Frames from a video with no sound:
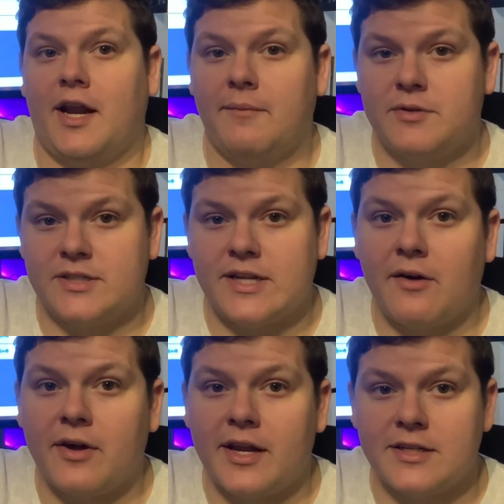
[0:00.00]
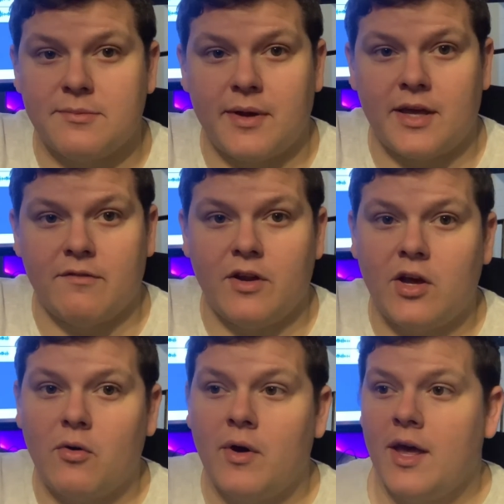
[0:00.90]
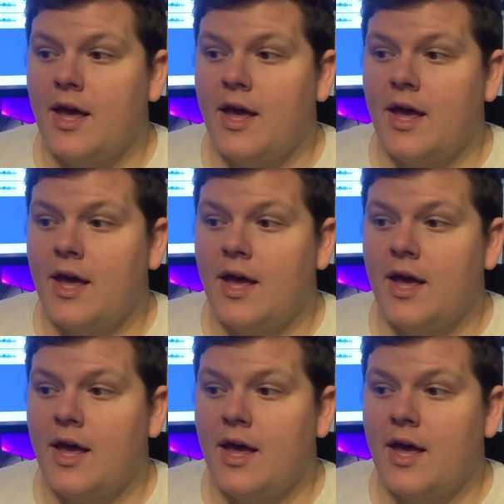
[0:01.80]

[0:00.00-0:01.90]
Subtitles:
and I'm just now getting to making a video,